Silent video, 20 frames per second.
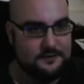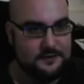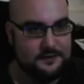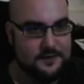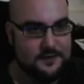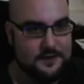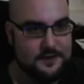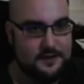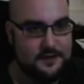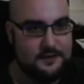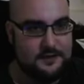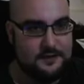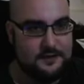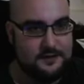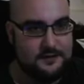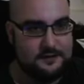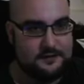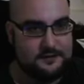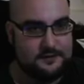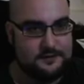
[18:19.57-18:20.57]

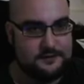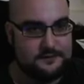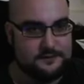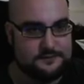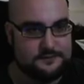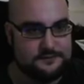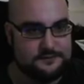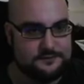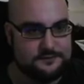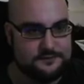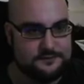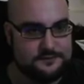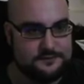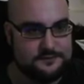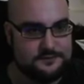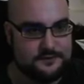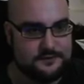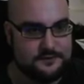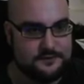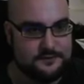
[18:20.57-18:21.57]
And
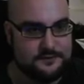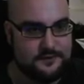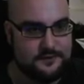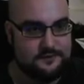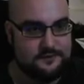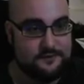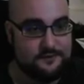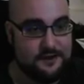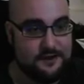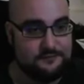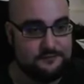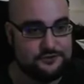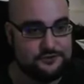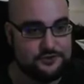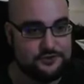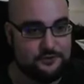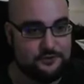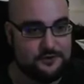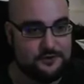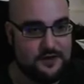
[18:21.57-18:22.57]
if I haven't
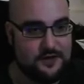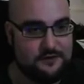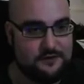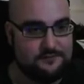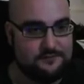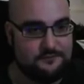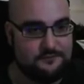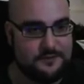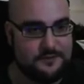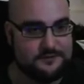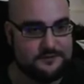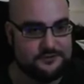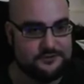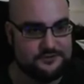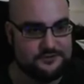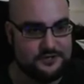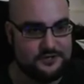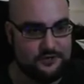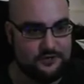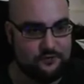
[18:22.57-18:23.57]
shown it off, I've basically
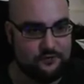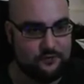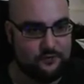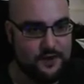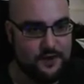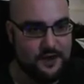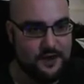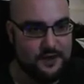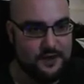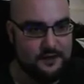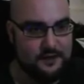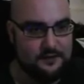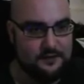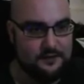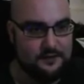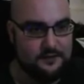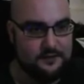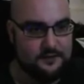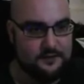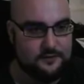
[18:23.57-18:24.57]
just done gray
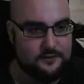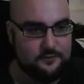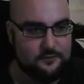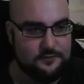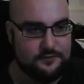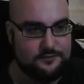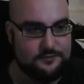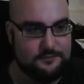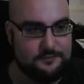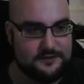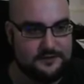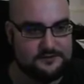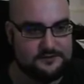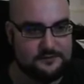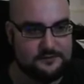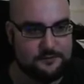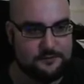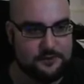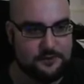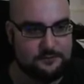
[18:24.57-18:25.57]
with basically
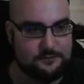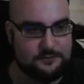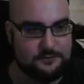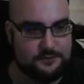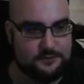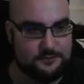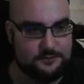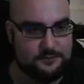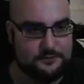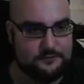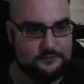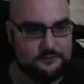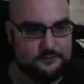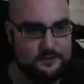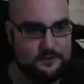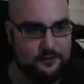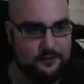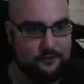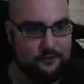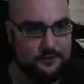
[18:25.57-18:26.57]
a purple
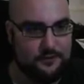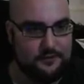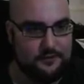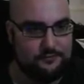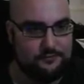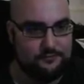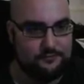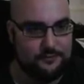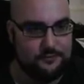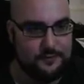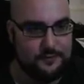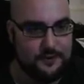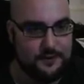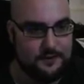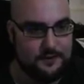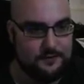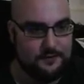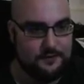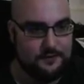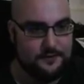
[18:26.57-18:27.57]
all the way through
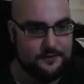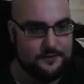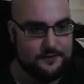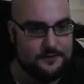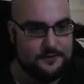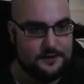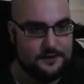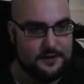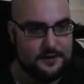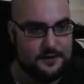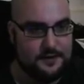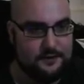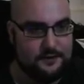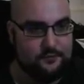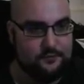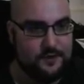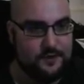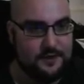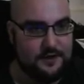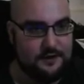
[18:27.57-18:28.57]
here.
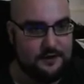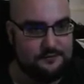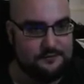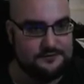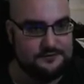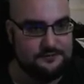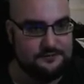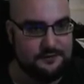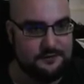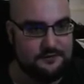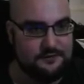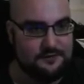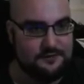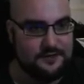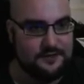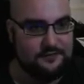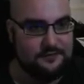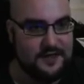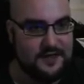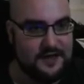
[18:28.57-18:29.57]
Gray obviously being
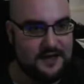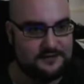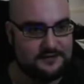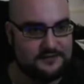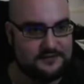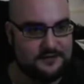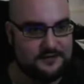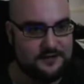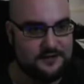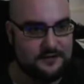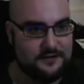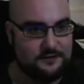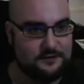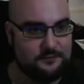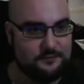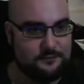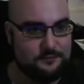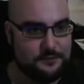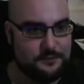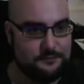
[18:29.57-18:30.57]
like the accent color,
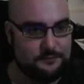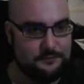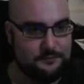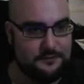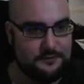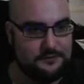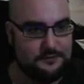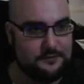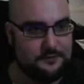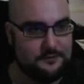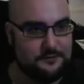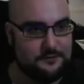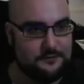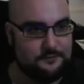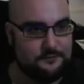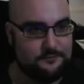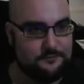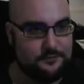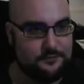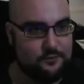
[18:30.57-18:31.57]
with purple being the
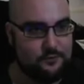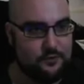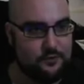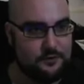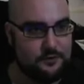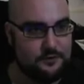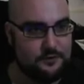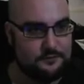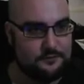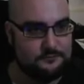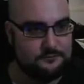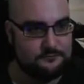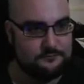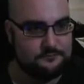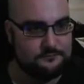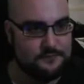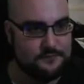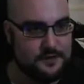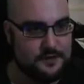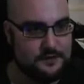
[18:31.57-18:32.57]
more
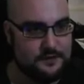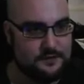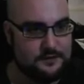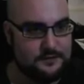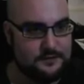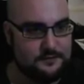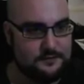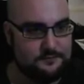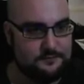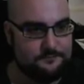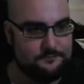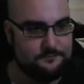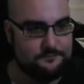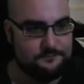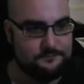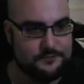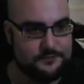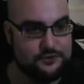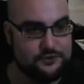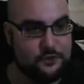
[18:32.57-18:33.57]

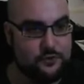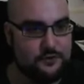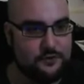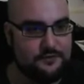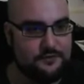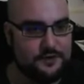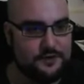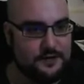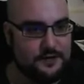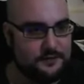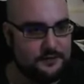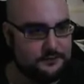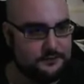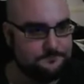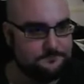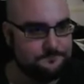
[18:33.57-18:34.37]
majority of the color.